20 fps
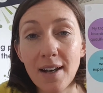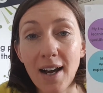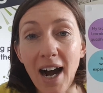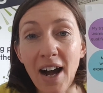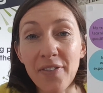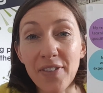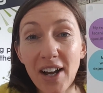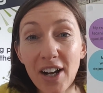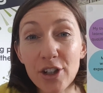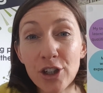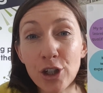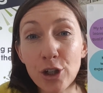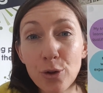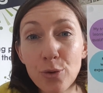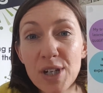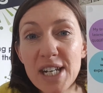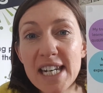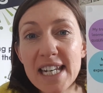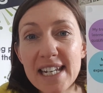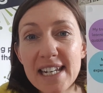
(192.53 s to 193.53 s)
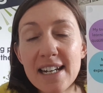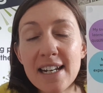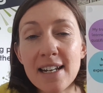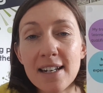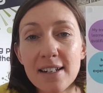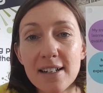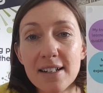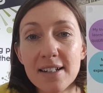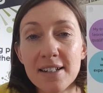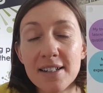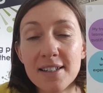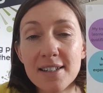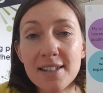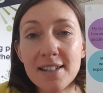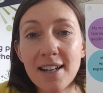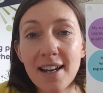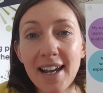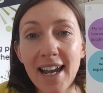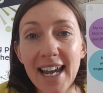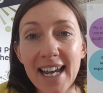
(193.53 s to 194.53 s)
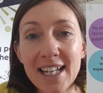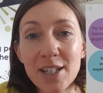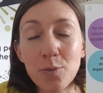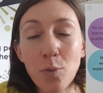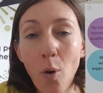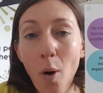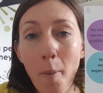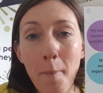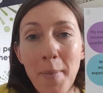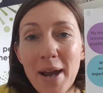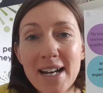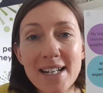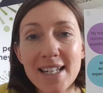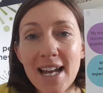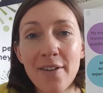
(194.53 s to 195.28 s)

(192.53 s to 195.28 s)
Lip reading: And that uniqueness is what makes